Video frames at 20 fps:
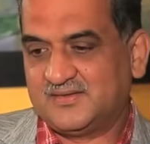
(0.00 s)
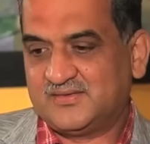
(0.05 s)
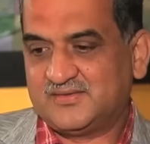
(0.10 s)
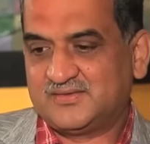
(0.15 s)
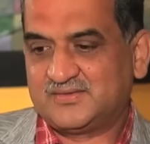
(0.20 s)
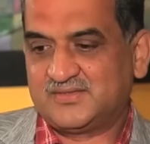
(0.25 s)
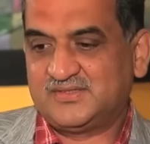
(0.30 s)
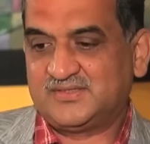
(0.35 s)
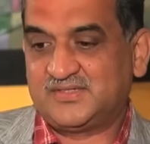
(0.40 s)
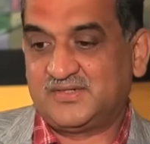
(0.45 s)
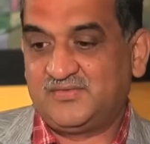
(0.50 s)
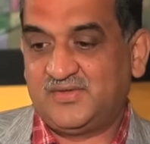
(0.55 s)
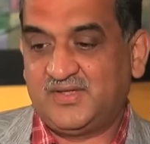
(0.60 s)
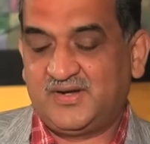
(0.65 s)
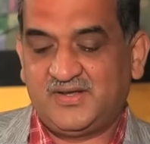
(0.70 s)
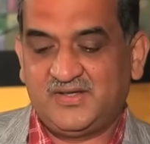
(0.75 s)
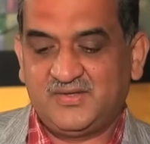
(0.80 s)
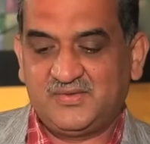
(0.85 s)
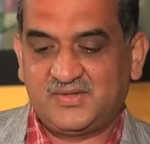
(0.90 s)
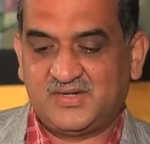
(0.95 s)
So he said, "Where
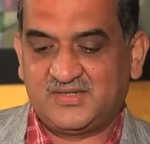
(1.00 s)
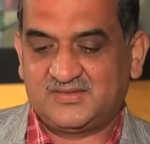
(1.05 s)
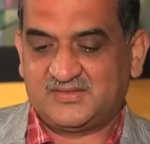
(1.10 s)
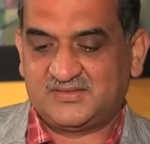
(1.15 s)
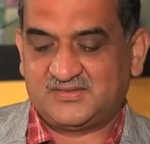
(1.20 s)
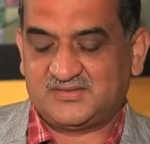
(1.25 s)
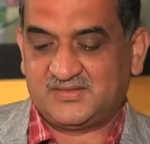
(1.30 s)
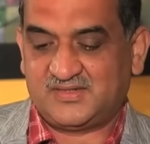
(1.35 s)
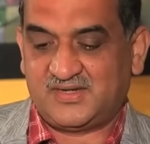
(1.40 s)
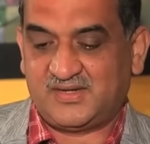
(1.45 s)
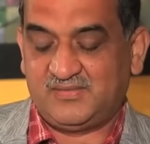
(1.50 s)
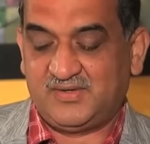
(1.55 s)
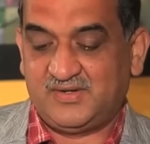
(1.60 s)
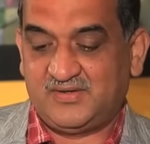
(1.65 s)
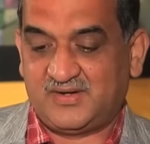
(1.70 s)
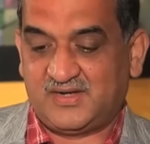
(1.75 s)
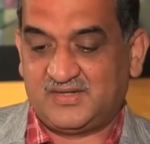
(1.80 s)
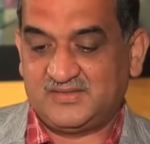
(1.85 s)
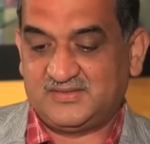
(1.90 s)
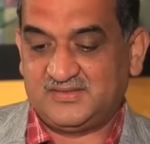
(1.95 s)
are you?" I said, "Sir, I'm in
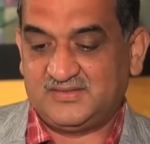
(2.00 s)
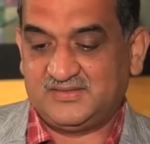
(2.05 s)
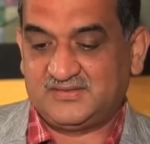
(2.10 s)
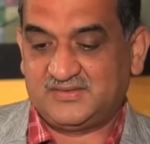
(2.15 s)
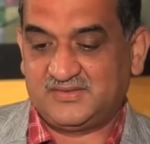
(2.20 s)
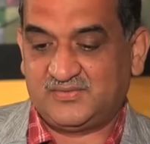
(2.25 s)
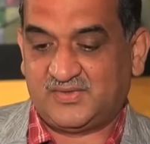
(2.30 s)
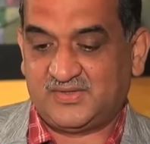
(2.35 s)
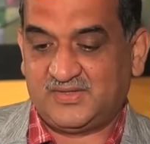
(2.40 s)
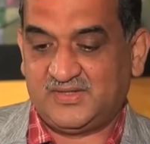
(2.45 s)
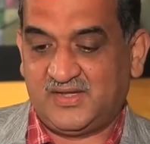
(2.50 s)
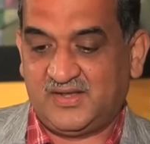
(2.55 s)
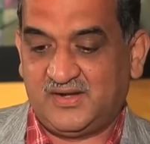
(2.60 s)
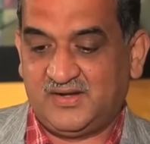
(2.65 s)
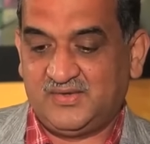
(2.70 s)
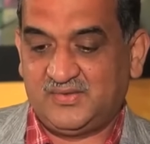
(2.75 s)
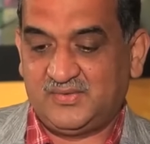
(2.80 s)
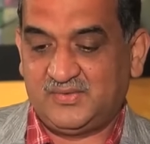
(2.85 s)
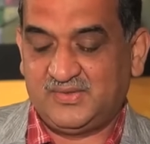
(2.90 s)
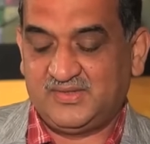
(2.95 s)
Ranchi." He said, "What the hell
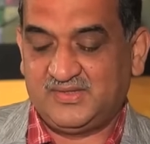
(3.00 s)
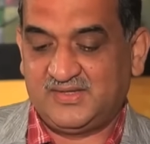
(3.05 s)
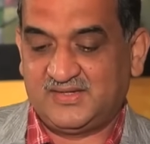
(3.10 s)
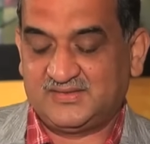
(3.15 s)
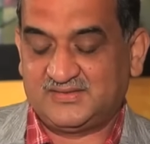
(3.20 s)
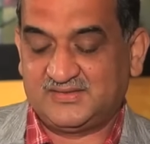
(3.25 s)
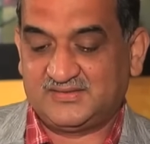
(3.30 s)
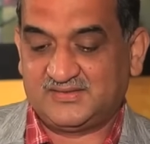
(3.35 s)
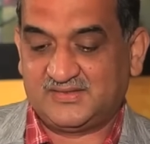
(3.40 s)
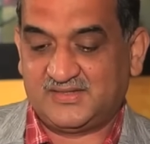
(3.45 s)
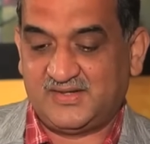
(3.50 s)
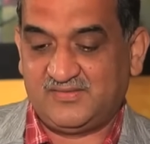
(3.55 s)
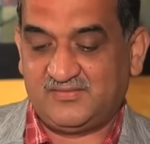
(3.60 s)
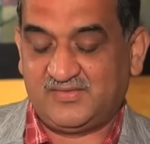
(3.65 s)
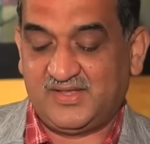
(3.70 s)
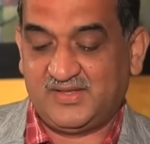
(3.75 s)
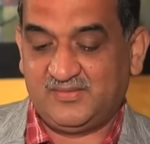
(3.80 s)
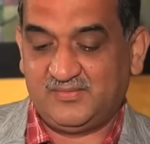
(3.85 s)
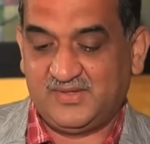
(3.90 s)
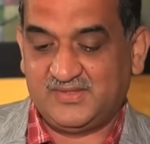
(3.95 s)
are you doing there?" I said, "Sir, I'm
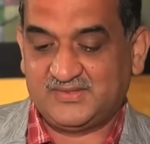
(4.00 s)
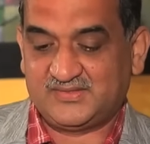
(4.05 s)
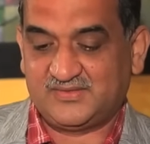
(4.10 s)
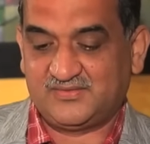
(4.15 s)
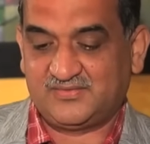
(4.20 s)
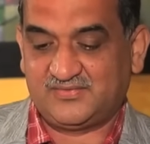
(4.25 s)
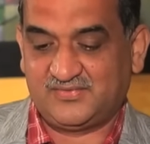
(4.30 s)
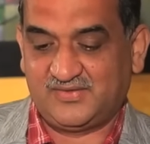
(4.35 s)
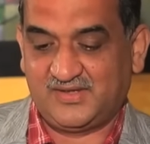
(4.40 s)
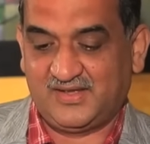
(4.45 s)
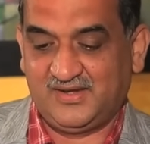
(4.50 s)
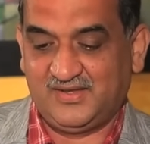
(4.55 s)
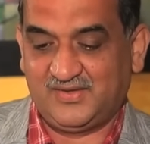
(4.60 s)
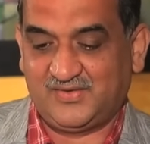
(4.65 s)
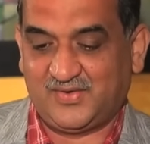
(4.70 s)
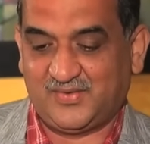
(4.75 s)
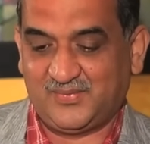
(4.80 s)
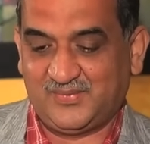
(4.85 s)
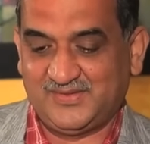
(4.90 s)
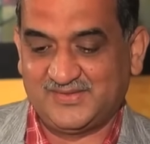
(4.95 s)
flying BSF
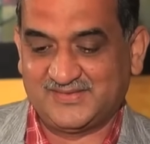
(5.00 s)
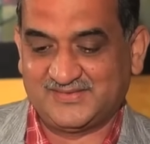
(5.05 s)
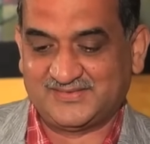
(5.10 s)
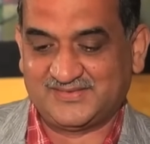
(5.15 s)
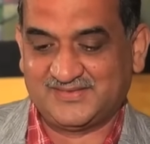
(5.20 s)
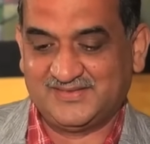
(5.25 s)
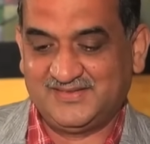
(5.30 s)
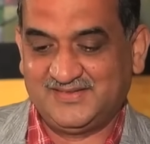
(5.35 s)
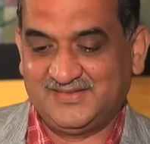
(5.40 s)
helicopters."